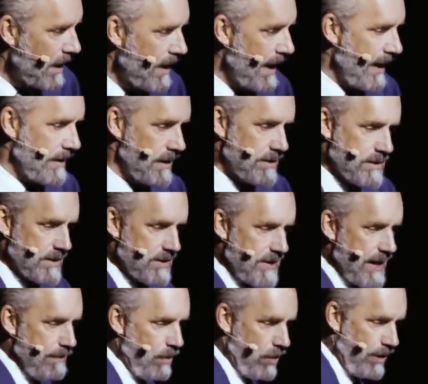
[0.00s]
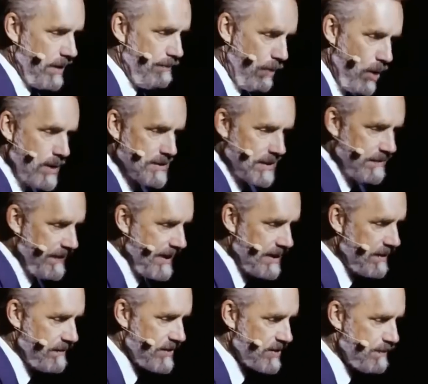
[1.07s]
And it's the same on the positive end
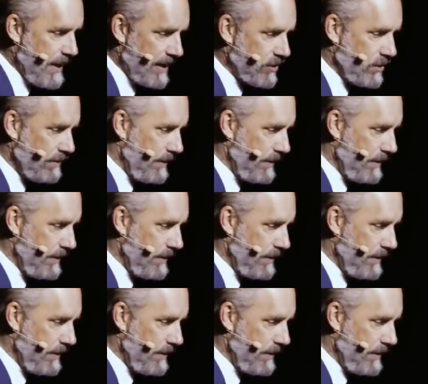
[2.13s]
of the spectrum.